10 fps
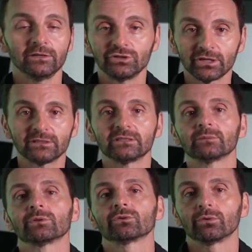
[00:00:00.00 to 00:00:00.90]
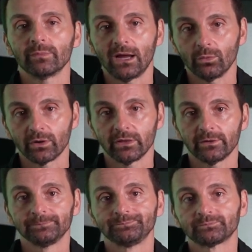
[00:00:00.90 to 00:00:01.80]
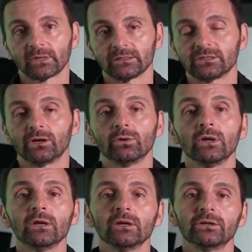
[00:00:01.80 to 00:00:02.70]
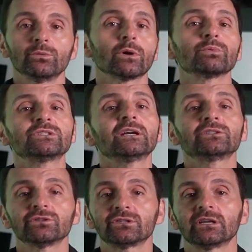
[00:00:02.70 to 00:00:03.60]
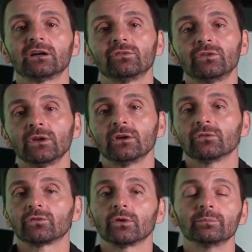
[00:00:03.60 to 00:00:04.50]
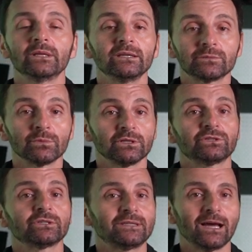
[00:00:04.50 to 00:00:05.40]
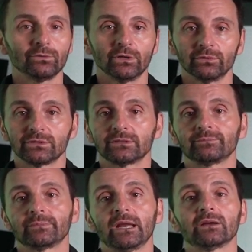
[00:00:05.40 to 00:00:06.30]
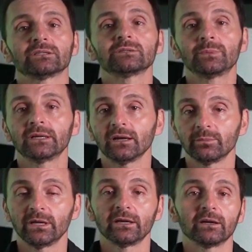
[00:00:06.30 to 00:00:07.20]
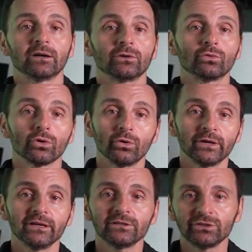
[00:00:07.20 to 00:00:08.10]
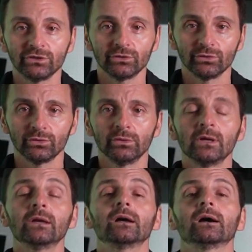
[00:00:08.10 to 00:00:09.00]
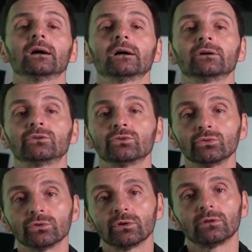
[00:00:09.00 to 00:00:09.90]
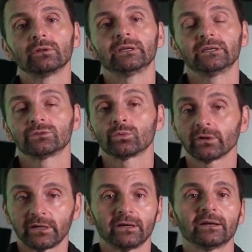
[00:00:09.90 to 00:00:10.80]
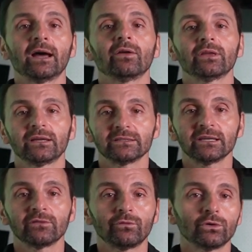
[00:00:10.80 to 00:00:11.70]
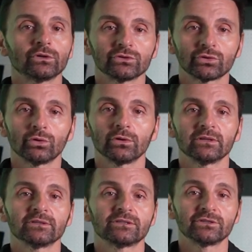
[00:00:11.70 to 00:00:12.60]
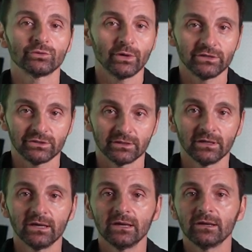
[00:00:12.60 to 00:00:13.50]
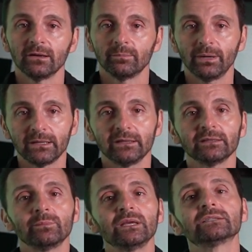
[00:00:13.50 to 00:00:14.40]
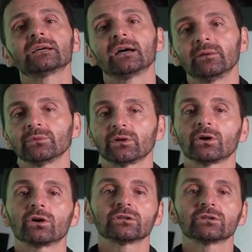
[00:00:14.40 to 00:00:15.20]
injected some of their own malware. So you want to protect yourself from these malicious downloads. Now, as this becoming a growing issue, Google is working on how they can take full control of the situation. But in the meantime, there are